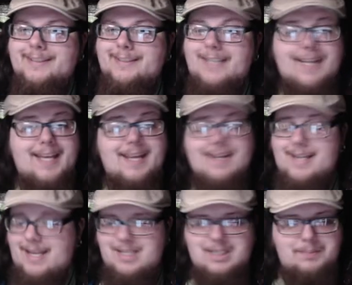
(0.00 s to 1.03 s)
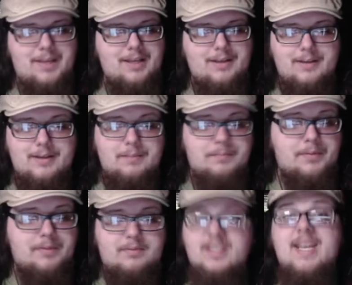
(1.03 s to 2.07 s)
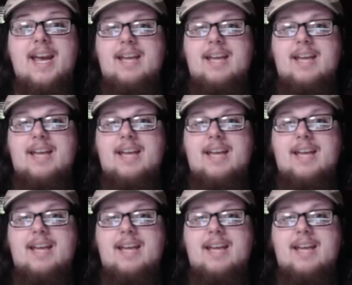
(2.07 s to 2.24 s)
again, can't speak. But yeah,